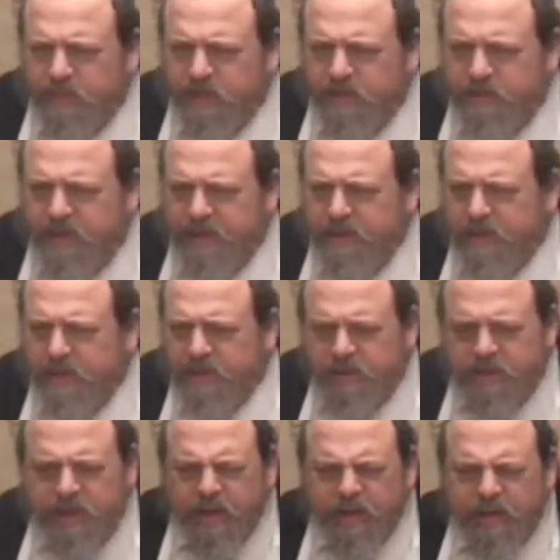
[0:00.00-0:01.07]
It's basically
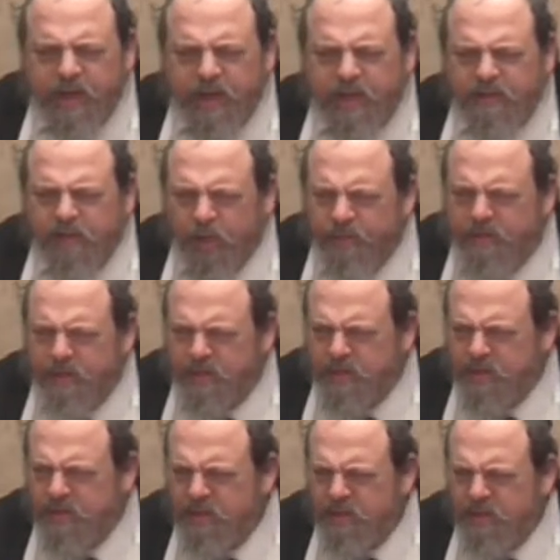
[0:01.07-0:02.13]
just another kind of
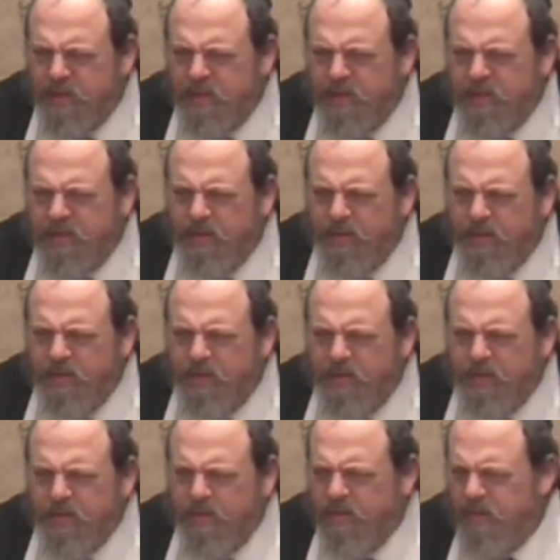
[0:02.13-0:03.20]
kofitz.
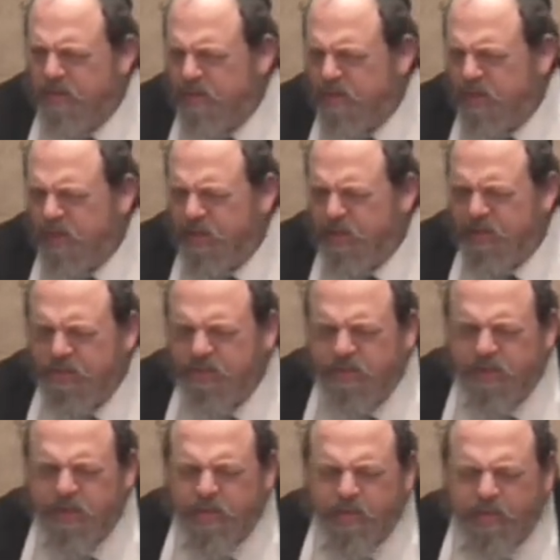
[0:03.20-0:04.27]
So
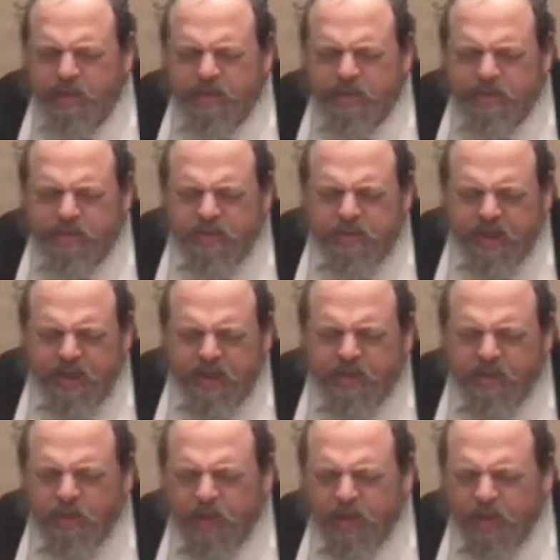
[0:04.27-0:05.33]
the Gemara doesn't
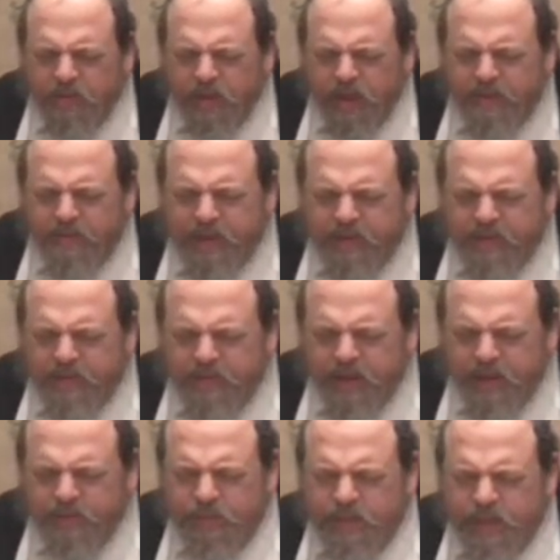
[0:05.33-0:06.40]
understand why Rav had to
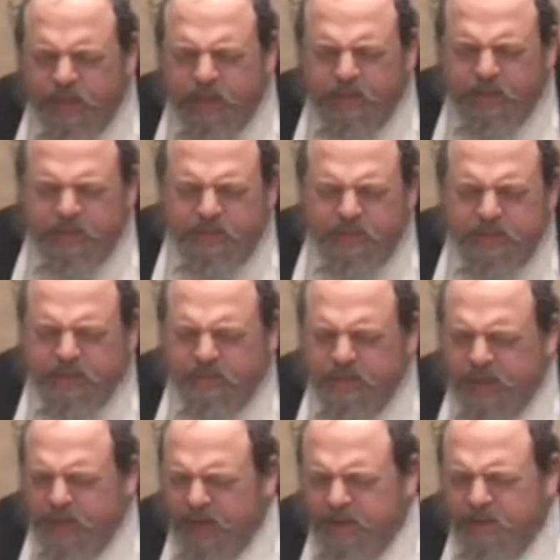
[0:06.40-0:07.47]
tell me that. It would seem
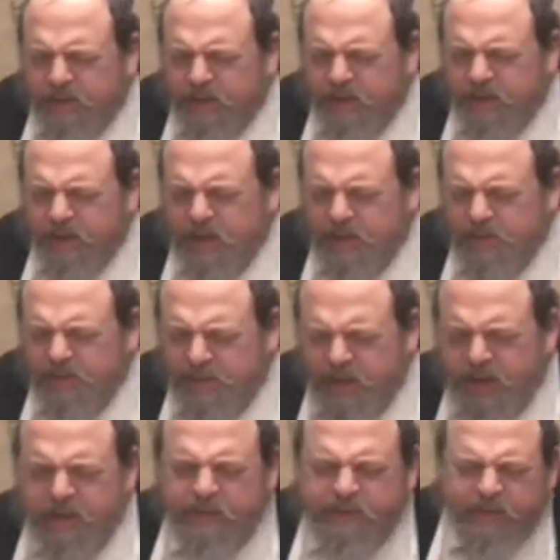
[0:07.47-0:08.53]
that anybody could
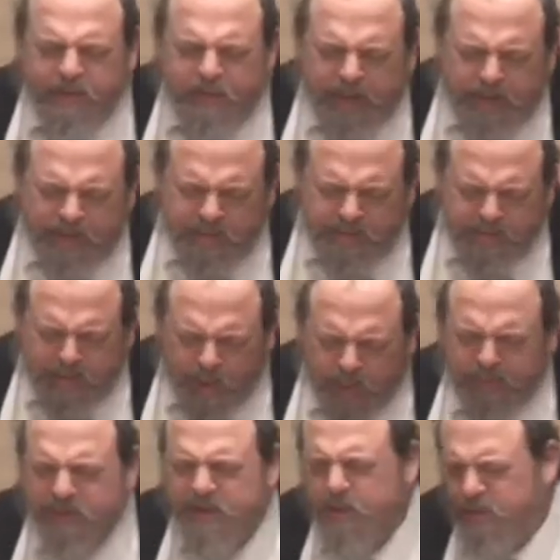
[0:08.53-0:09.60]
understand that if I'm allowed to use a
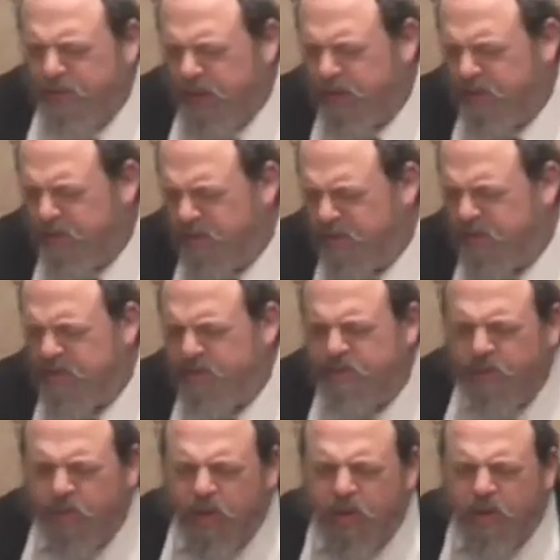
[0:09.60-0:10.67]
kofitz, I'm allowed to use the
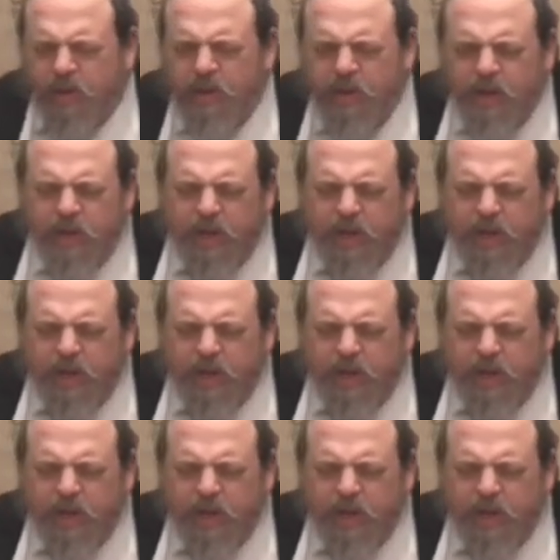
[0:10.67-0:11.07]
small